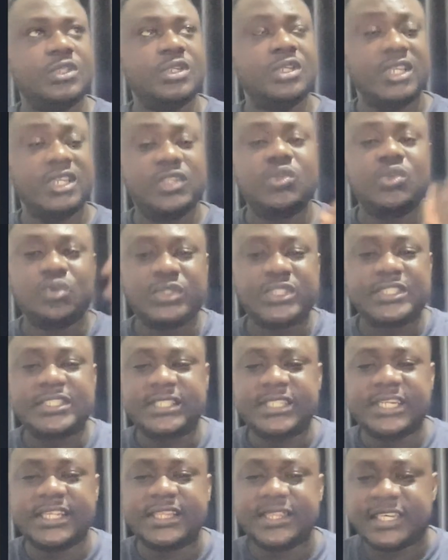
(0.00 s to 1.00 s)
you will
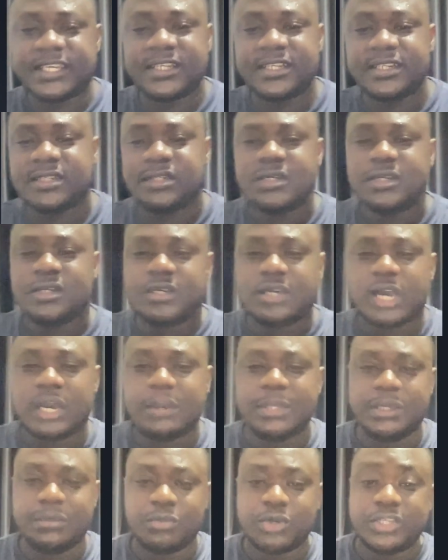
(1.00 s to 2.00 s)
see. And then,
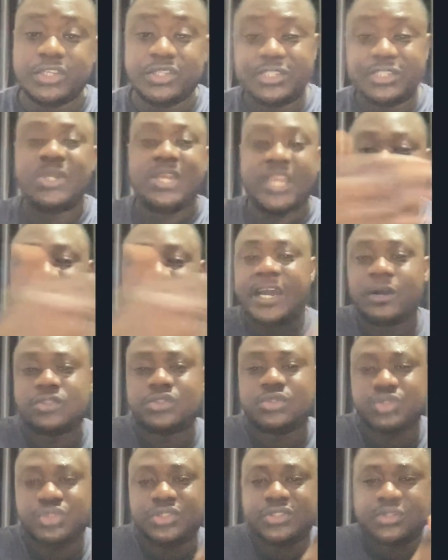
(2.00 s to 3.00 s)
but you need to learn how
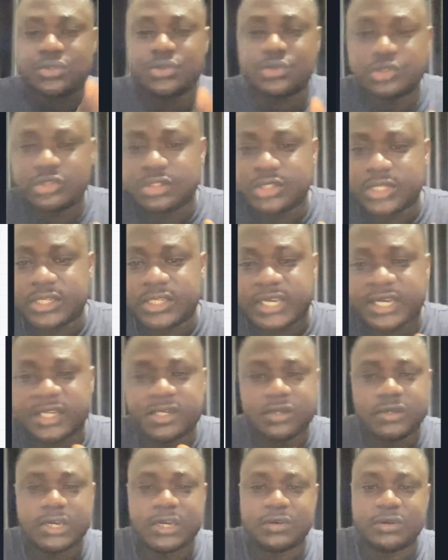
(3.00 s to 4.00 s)
to use the tool so that you
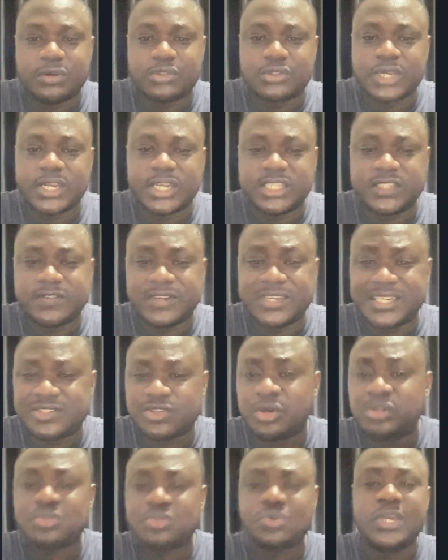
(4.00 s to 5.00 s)
can also identify. There's
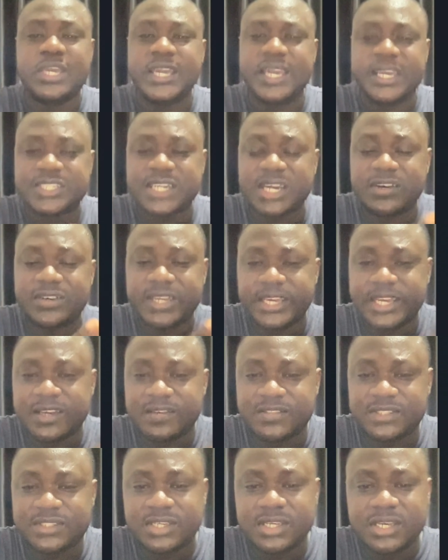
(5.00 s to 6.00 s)
also
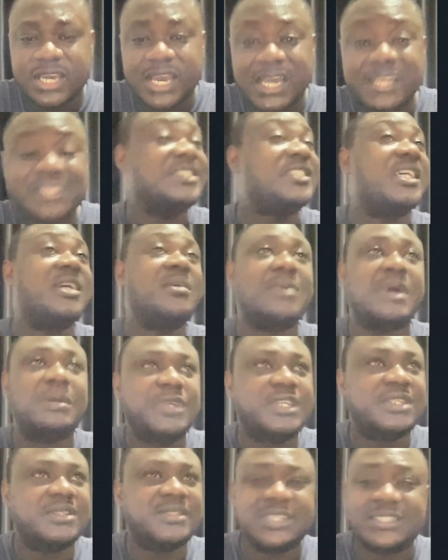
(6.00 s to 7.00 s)
Ahrefs, and
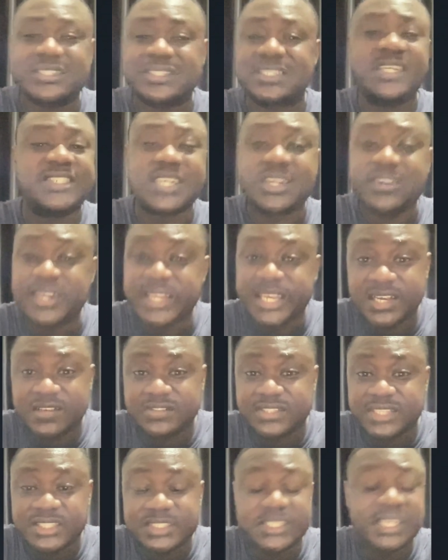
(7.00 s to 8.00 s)
there's
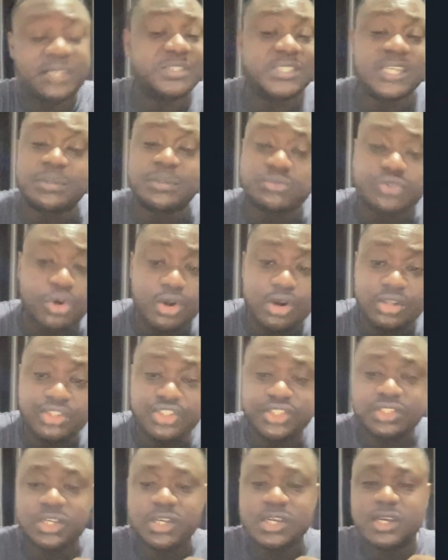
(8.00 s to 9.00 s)
Ahrefs, there's
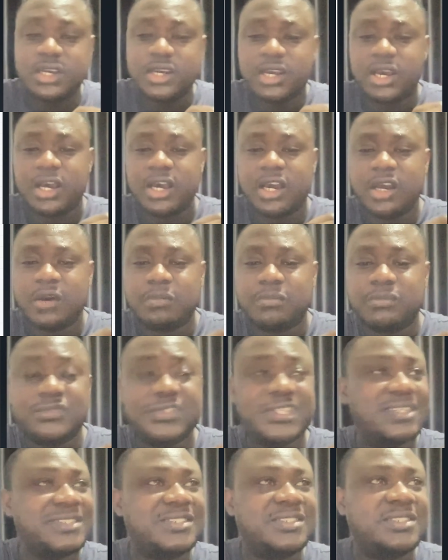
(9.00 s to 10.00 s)
SEMrush,
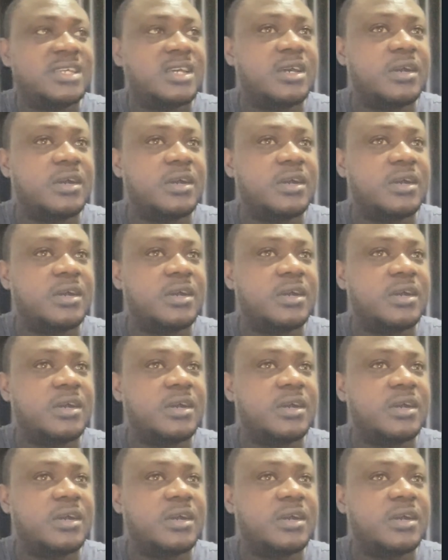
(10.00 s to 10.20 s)
there's